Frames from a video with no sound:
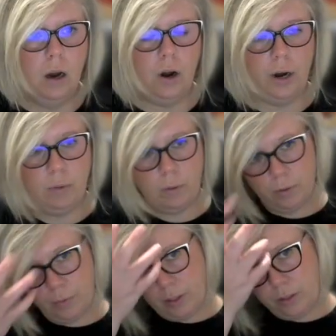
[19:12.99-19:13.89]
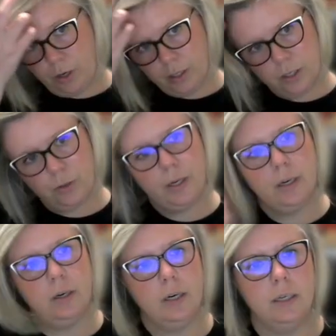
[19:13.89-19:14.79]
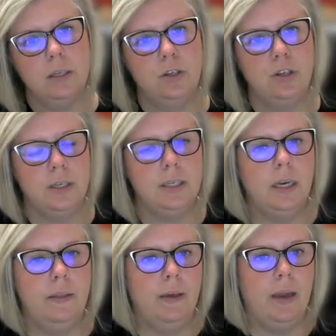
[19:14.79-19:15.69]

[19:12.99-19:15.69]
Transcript: All right, what we're really trying to do here is just get the